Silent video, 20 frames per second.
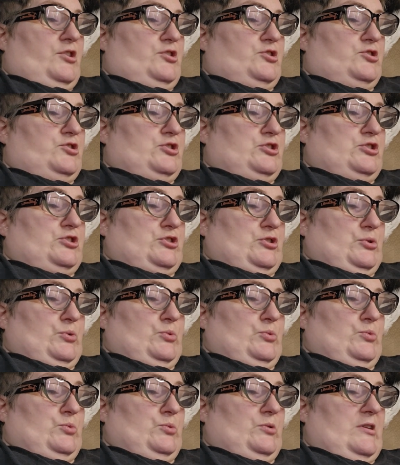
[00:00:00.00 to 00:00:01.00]

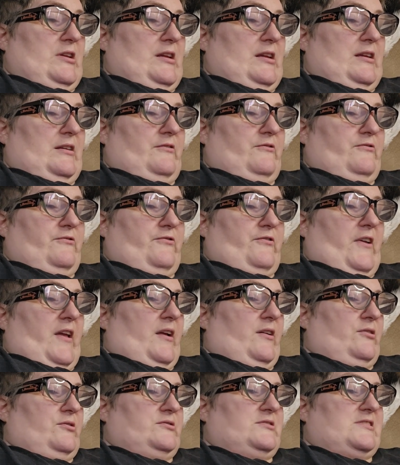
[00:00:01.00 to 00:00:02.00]
Soon it
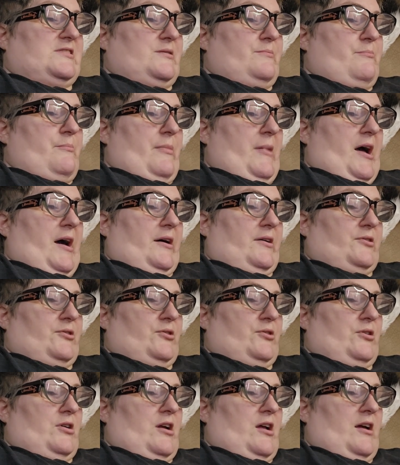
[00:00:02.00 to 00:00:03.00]
failed to
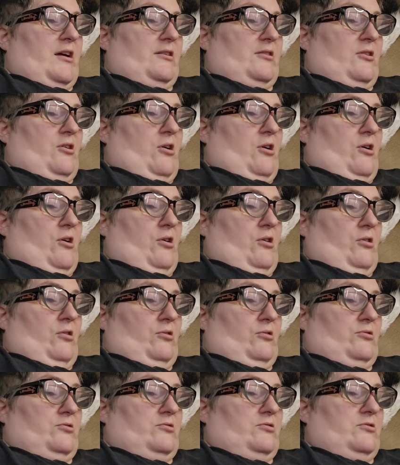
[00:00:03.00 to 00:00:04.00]
matter at
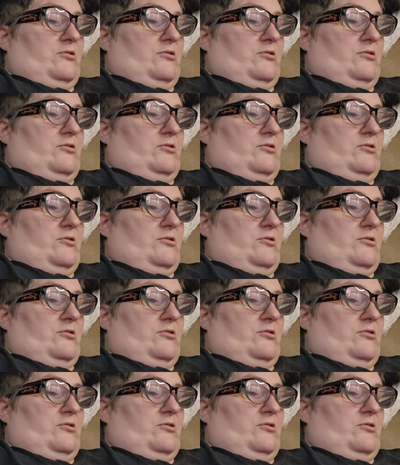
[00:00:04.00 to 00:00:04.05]
all.